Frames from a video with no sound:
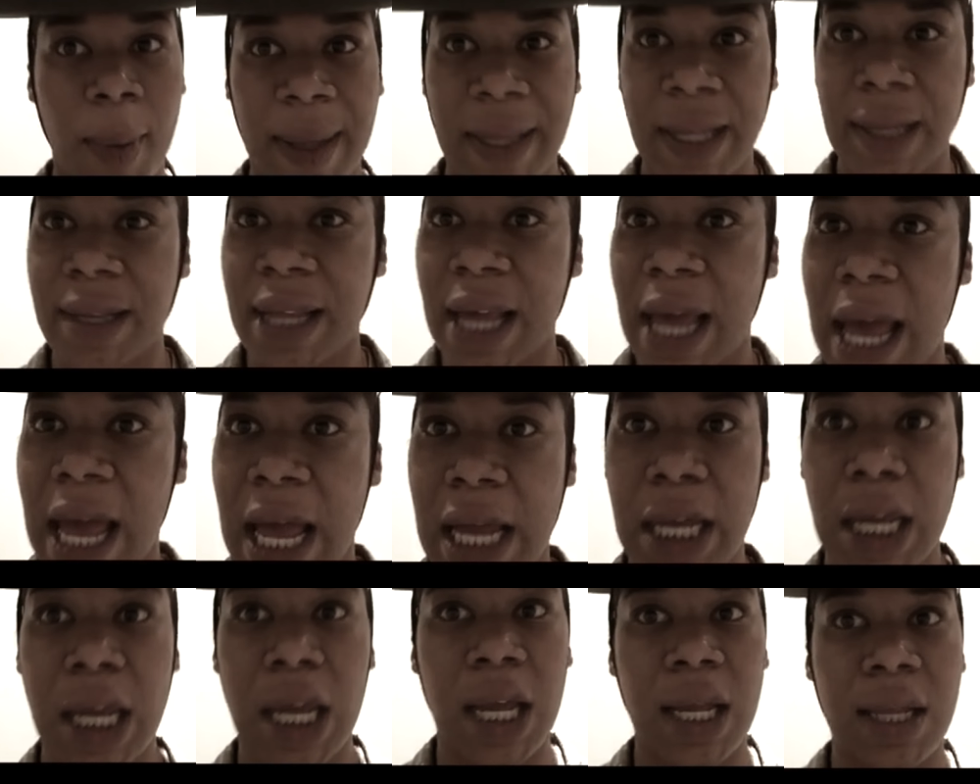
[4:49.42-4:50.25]
about to
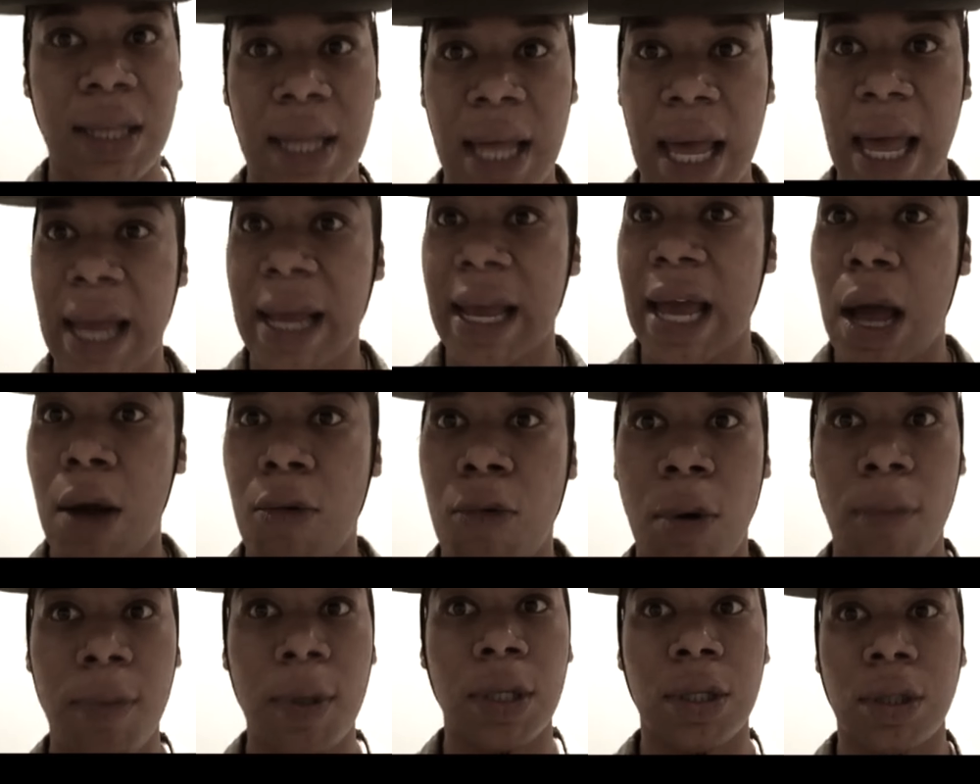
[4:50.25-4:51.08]
tag in, tag out.
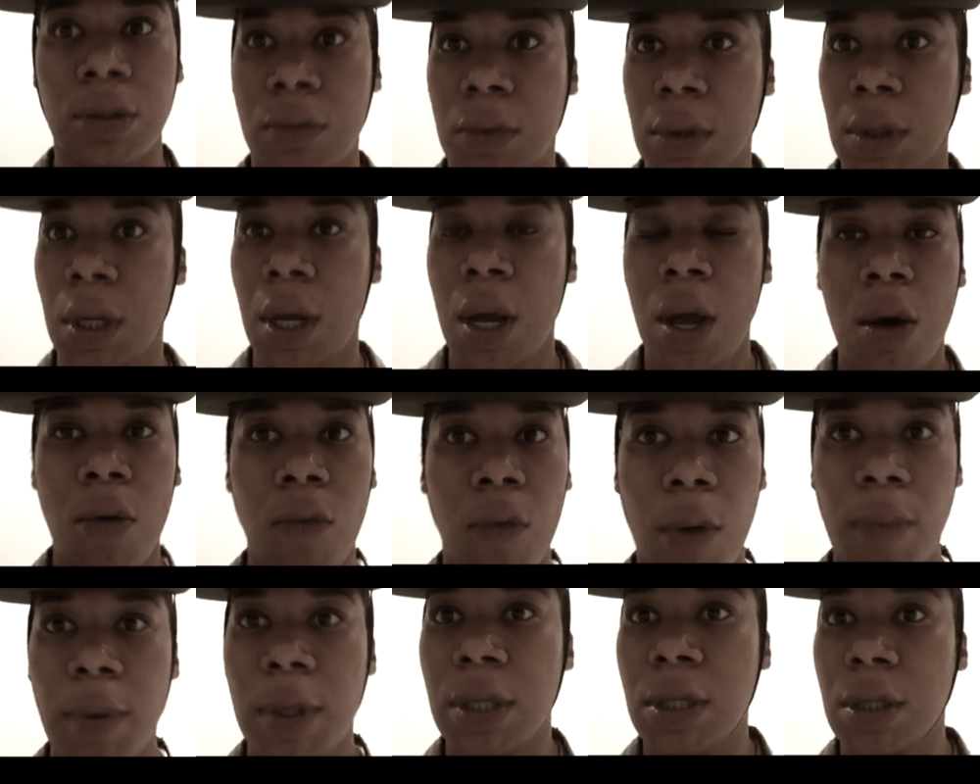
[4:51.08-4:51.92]
What we doing?
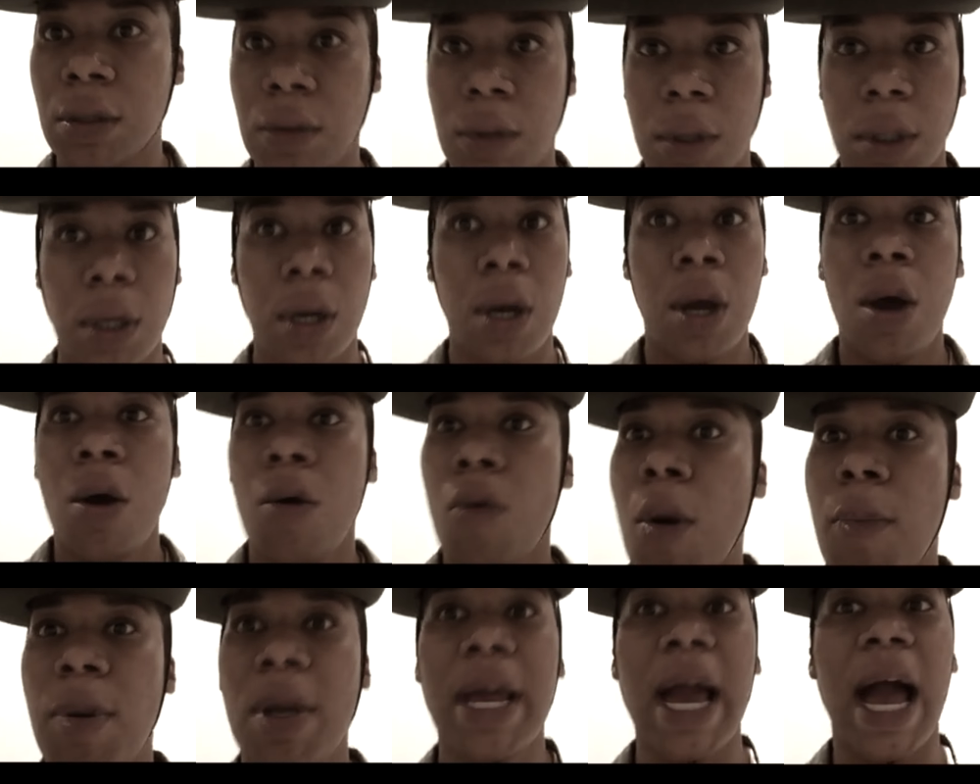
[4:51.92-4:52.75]
What we
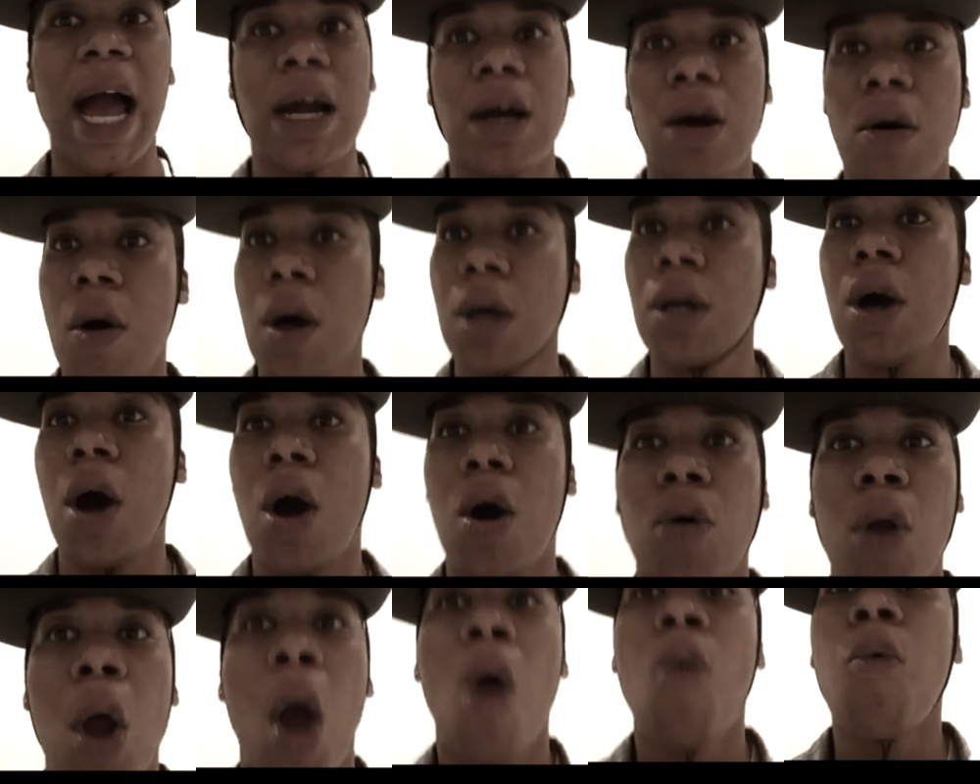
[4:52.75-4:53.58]
got going
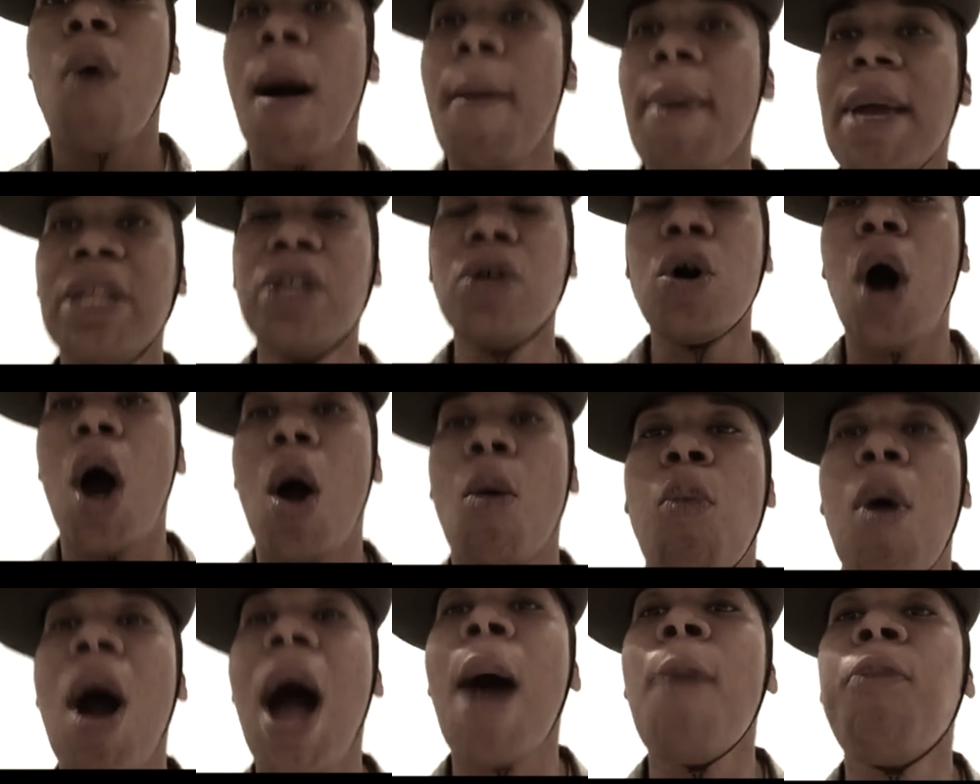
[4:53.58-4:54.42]
on? What we
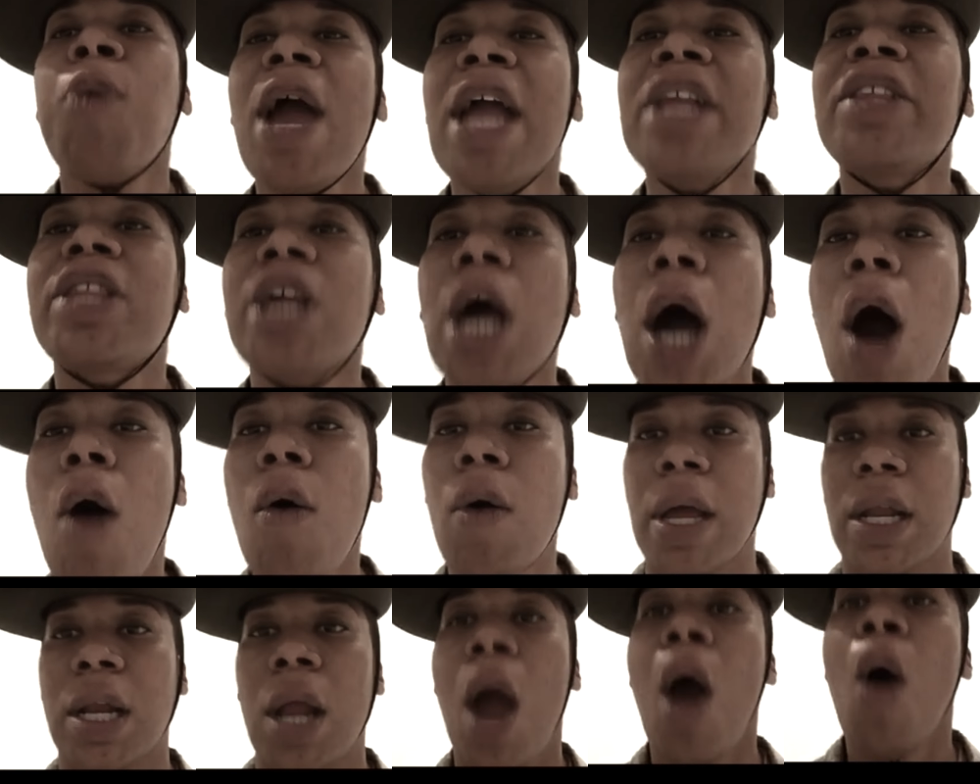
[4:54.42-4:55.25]
doing? What are we
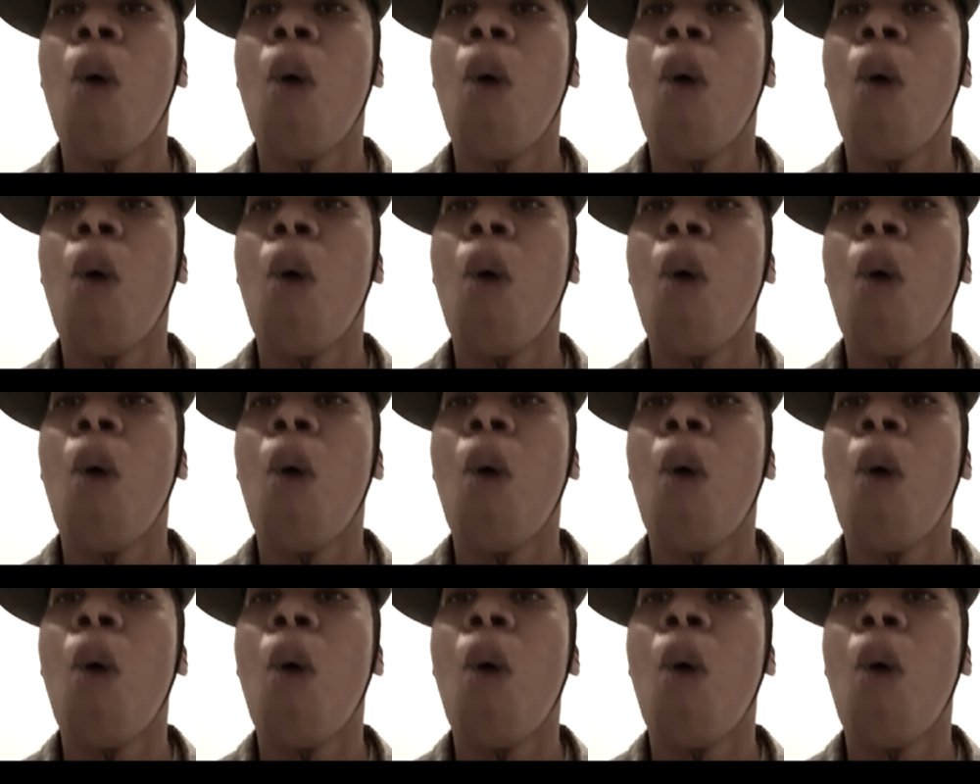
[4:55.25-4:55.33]
doing?